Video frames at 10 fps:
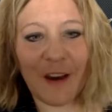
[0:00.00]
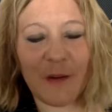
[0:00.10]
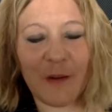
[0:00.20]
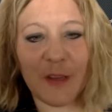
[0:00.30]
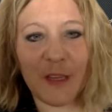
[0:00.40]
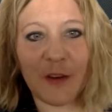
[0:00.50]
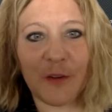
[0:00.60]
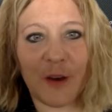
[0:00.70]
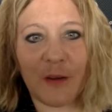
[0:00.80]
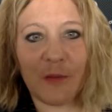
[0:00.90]
um, you
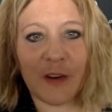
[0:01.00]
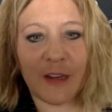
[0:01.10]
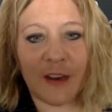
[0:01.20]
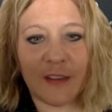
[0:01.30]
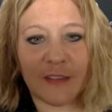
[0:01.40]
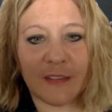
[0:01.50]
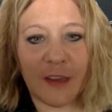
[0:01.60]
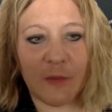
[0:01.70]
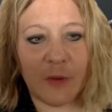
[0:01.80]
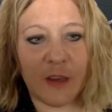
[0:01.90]
know, I want to kind of
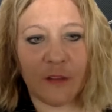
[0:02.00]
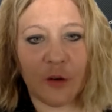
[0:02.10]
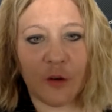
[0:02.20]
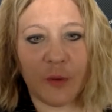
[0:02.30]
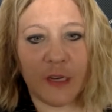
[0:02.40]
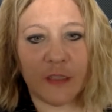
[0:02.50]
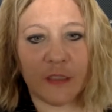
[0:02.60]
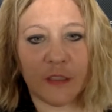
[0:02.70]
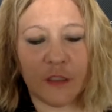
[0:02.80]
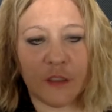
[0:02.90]
segue a little bit
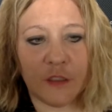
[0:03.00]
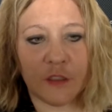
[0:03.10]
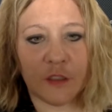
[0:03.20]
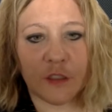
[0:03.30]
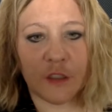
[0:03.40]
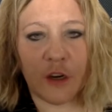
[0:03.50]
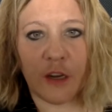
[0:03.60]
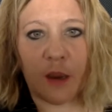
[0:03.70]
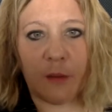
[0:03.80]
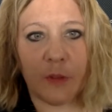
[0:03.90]
into just sharing a
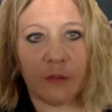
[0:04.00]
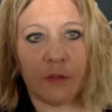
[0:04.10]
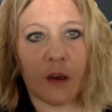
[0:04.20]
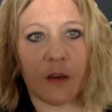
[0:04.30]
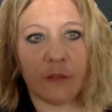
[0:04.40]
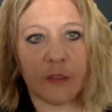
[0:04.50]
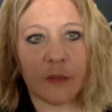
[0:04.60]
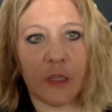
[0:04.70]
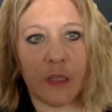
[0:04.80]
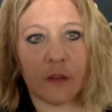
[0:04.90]
couple of, of some
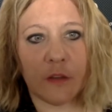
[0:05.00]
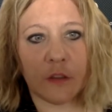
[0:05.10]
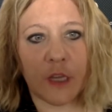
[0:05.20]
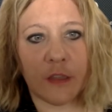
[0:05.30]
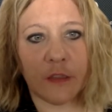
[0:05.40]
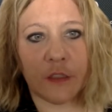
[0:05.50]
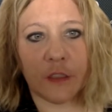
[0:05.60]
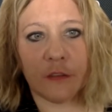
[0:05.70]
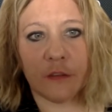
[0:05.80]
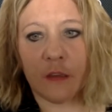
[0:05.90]
of the other
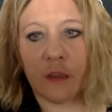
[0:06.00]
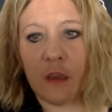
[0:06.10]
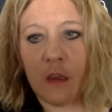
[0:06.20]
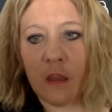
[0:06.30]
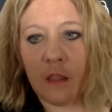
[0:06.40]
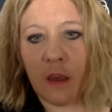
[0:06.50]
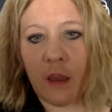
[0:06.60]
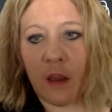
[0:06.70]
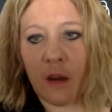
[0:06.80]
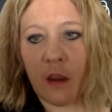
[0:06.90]
challenges that